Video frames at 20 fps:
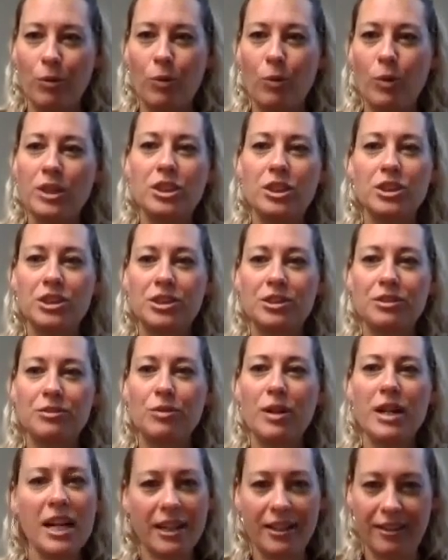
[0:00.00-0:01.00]
which is
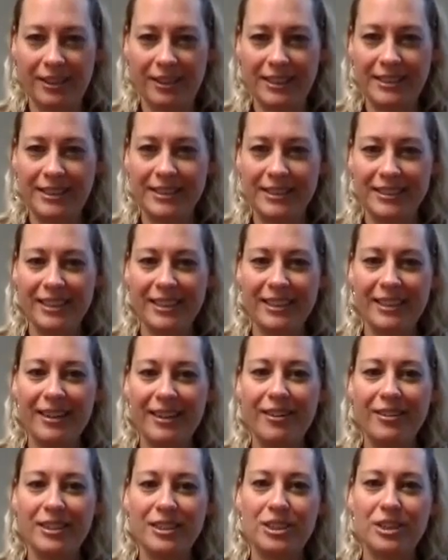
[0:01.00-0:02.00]
ridiculous.
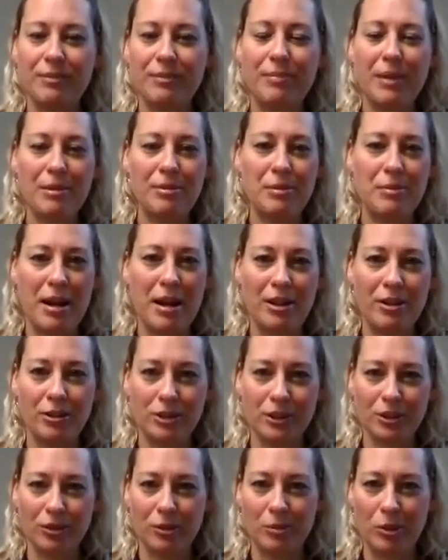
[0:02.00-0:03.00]
Maybe Matt
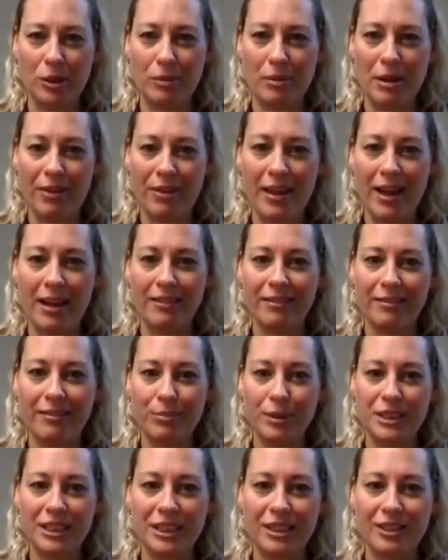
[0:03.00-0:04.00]
knows a little more about that
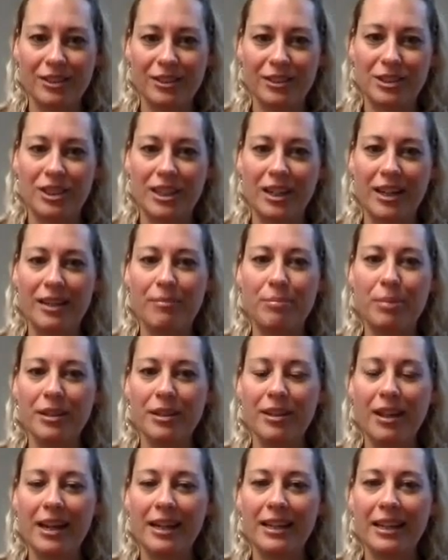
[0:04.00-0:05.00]
particular study,
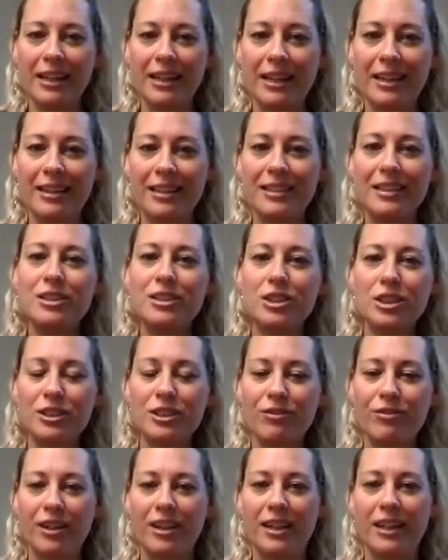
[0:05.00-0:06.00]
but like, it's
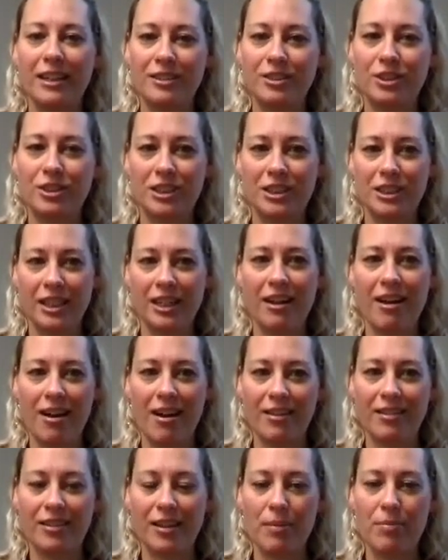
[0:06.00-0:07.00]
just a very interesting
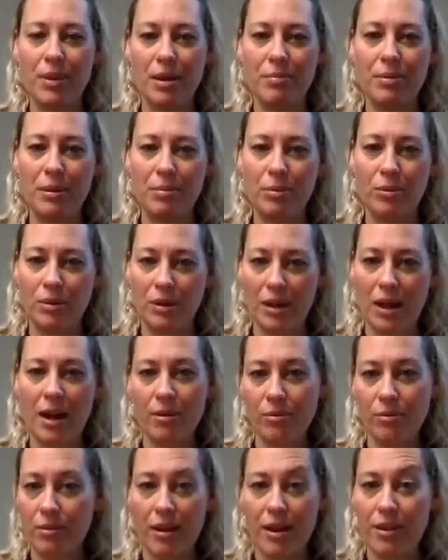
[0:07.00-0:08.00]
concept that
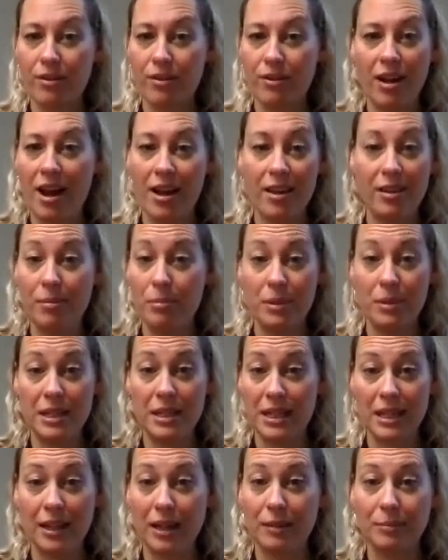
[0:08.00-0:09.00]
I would rather die than be
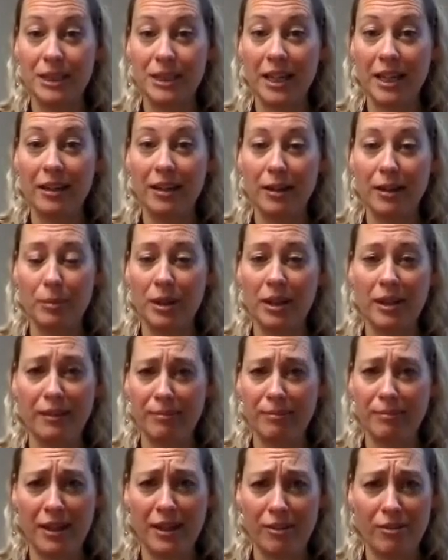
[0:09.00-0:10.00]
seen upset. And I'll be
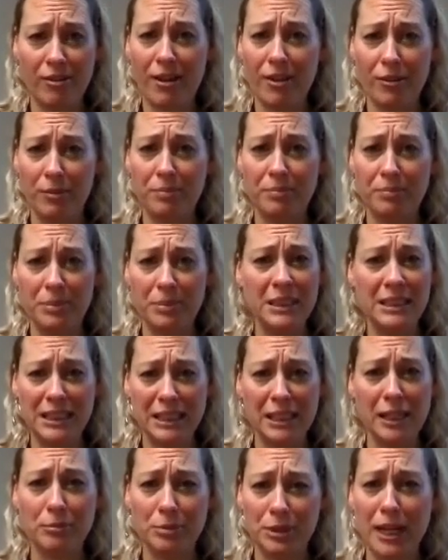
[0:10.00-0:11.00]
like, man, I'd rather be
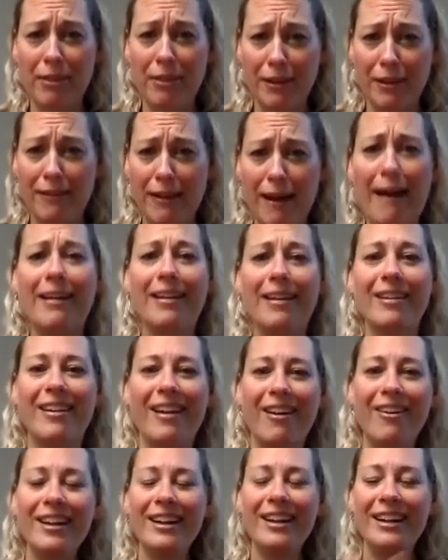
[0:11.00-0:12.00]
seen upset than die,
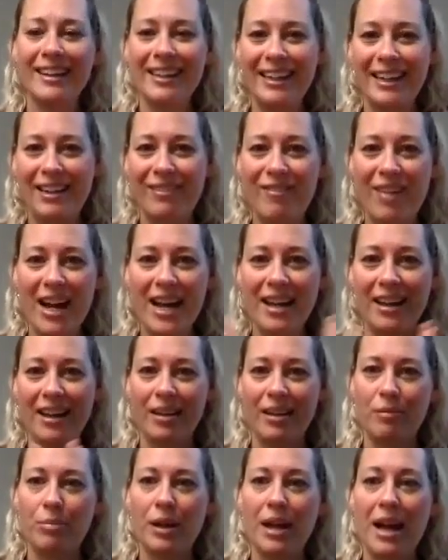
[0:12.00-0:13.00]
in my
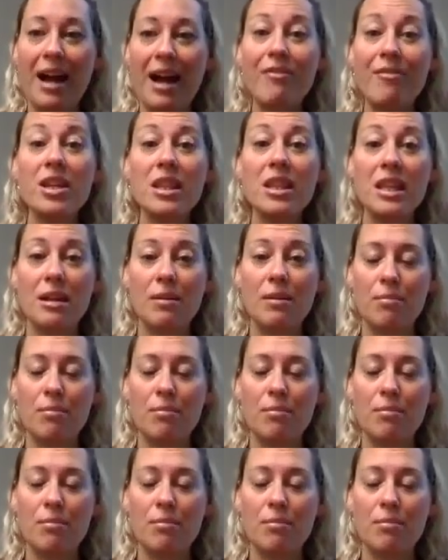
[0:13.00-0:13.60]
head. But having the